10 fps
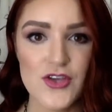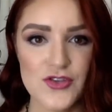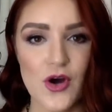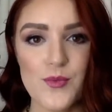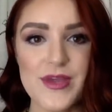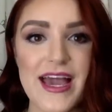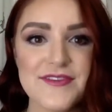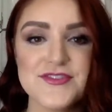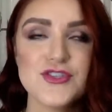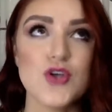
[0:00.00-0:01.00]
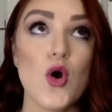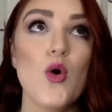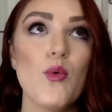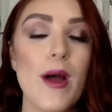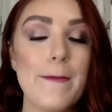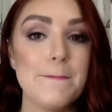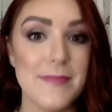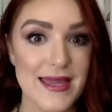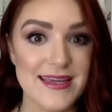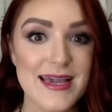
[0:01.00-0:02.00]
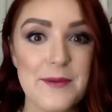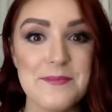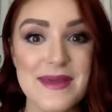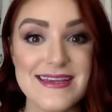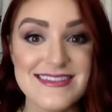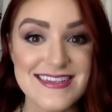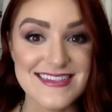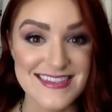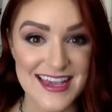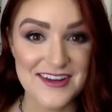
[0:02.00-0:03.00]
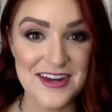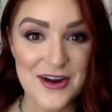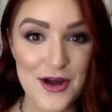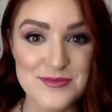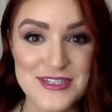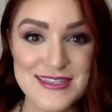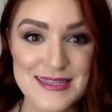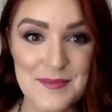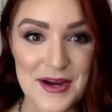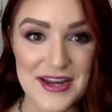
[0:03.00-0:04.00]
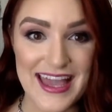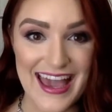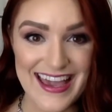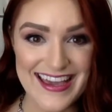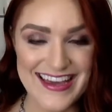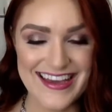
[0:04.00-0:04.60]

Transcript: Y'all, we have so many amazing skincare options in Mary Kay.